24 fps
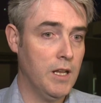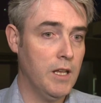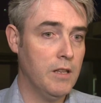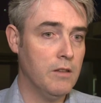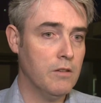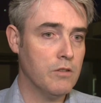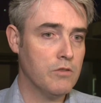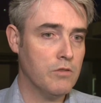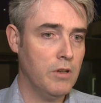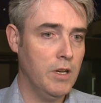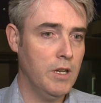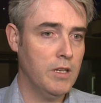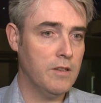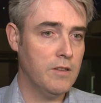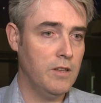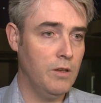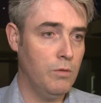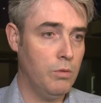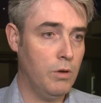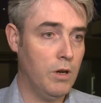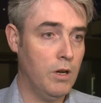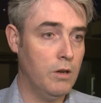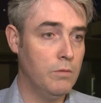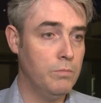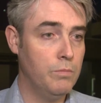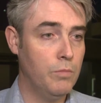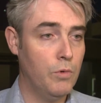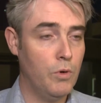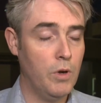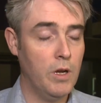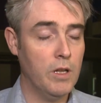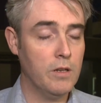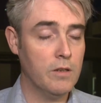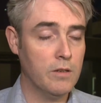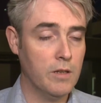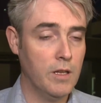and they're trying to see
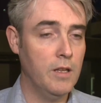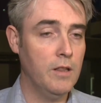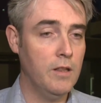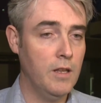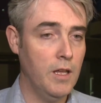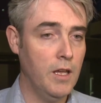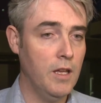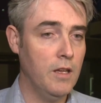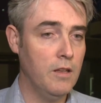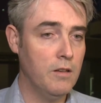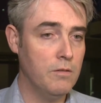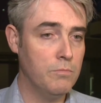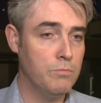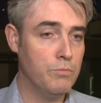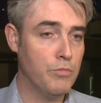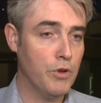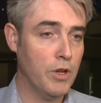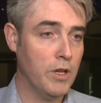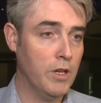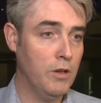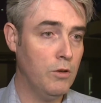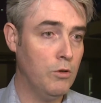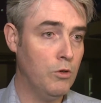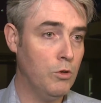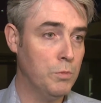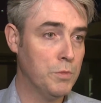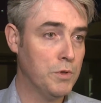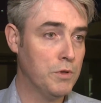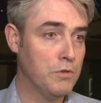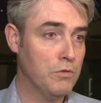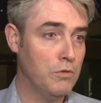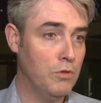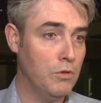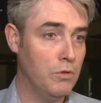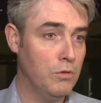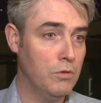what can they bring home to
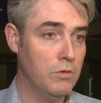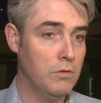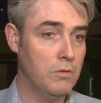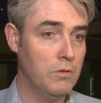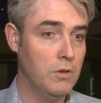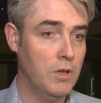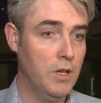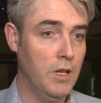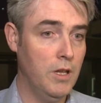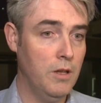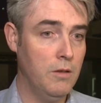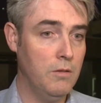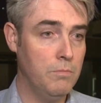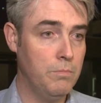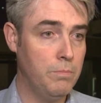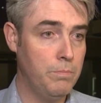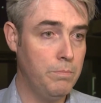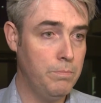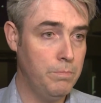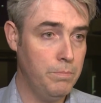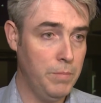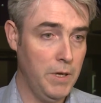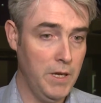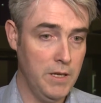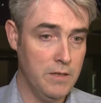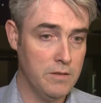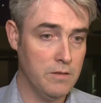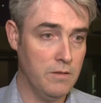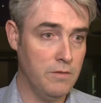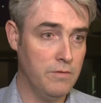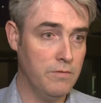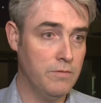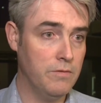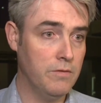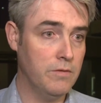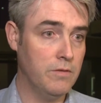their own piece
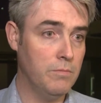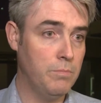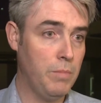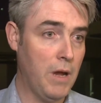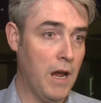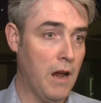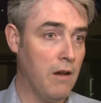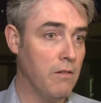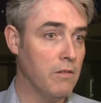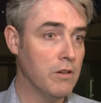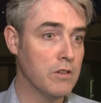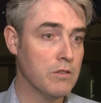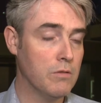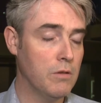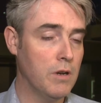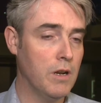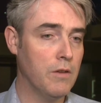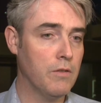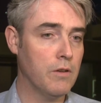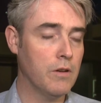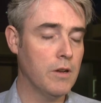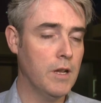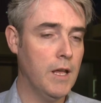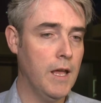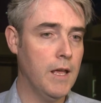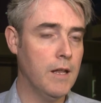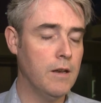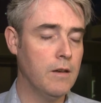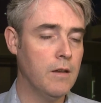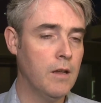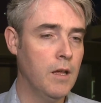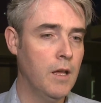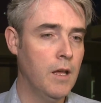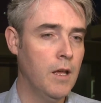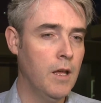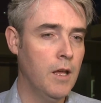of parish or whatever. And
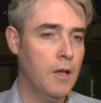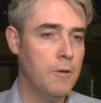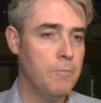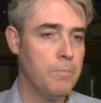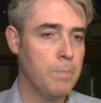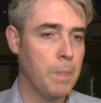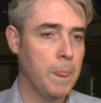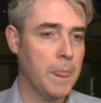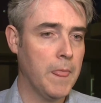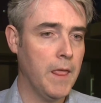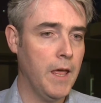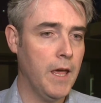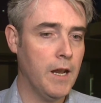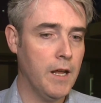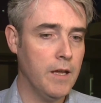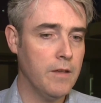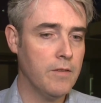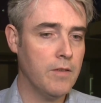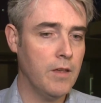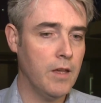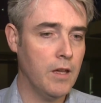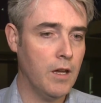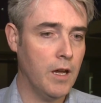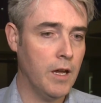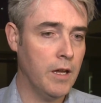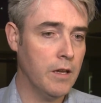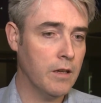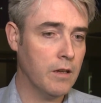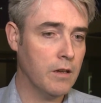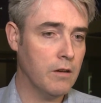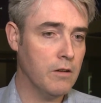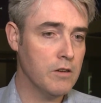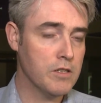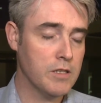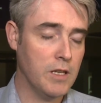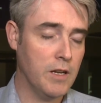I
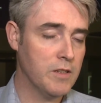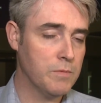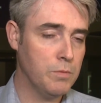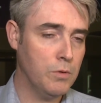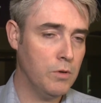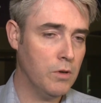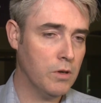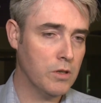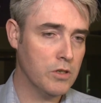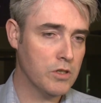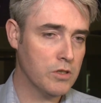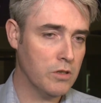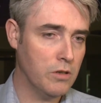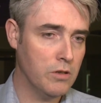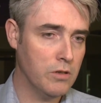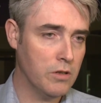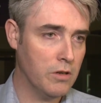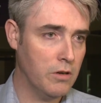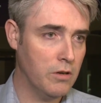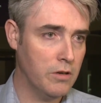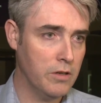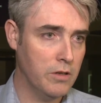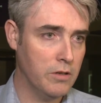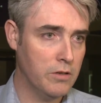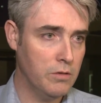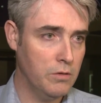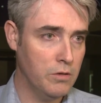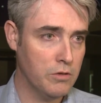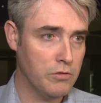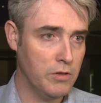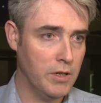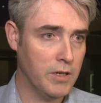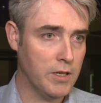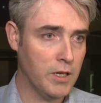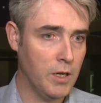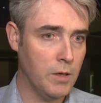encourage that. I've spoken to Sean Doherty 2 or
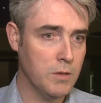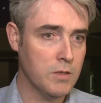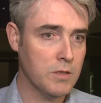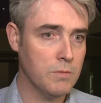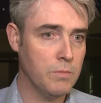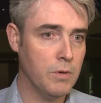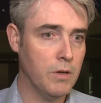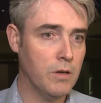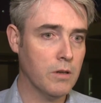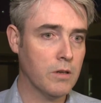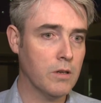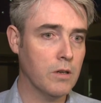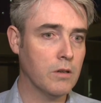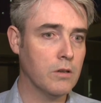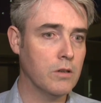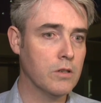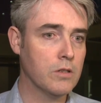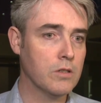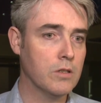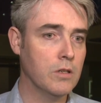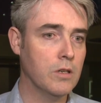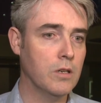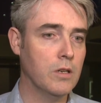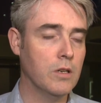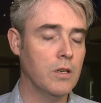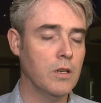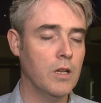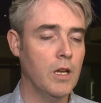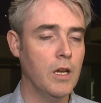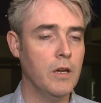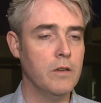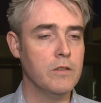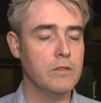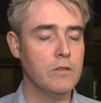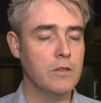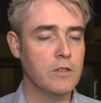3 times about concussion.
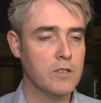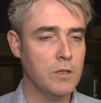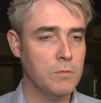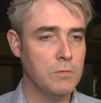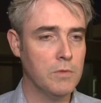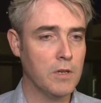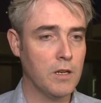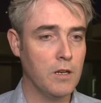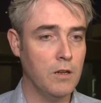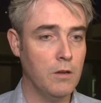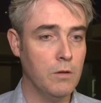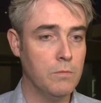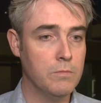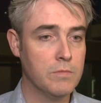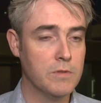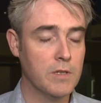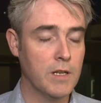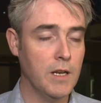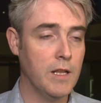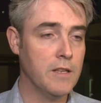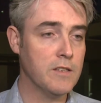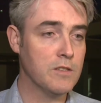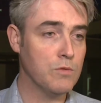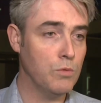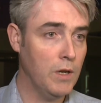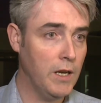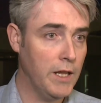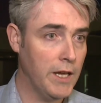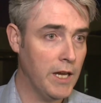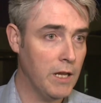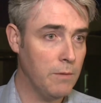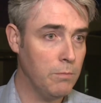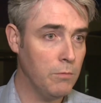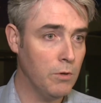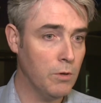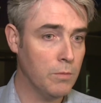I was in some of the clubs. Glenn Swilly
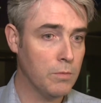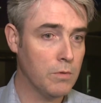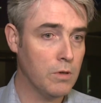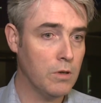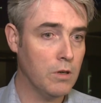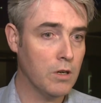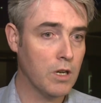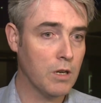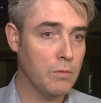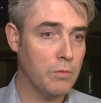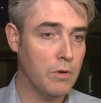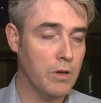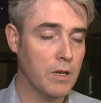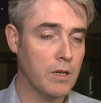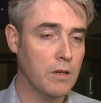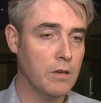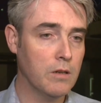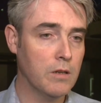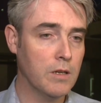had me up talking about